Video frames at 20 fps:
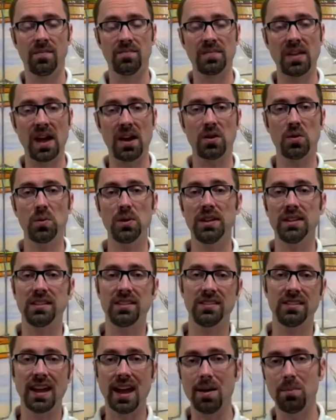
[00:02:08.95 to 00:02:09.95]
How do we
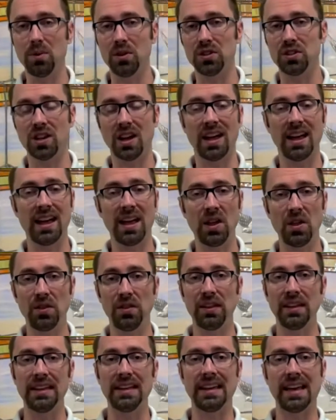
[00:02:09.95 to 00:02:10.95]
establish a
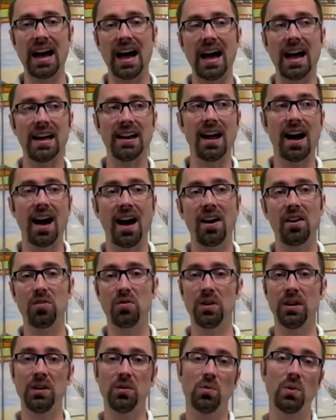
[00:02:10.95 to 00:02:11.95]
healthy,
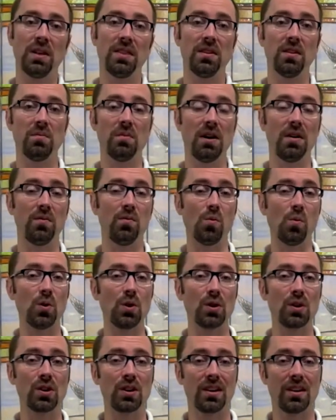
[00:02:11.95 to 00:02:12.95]
God-honoring rhythm of
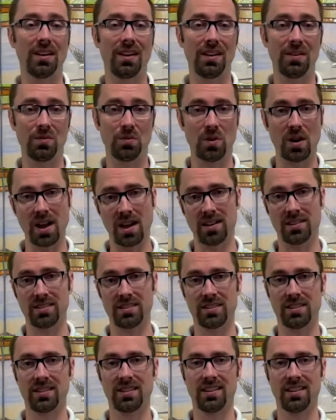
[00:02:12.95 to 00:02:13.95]
work and rest?